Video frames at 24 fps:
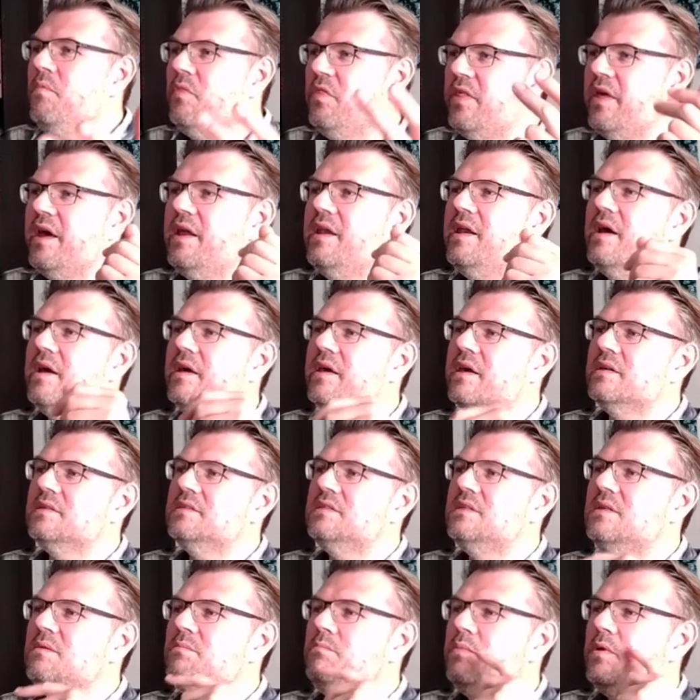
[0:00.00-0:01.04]
then I can
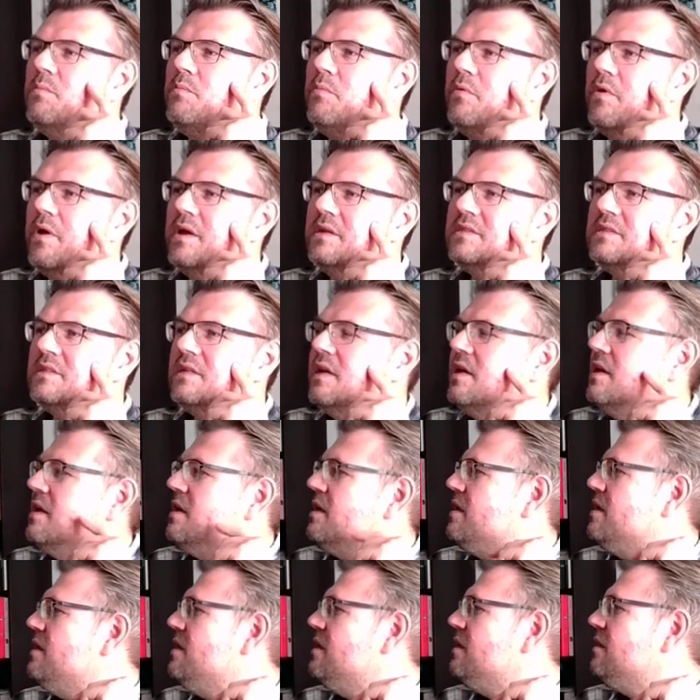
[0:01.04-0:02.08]
simply press
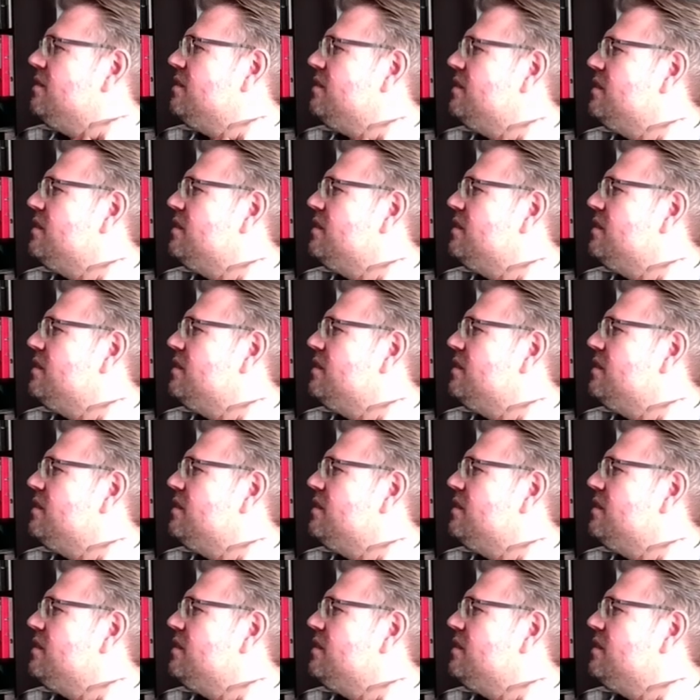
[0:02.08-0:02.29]
here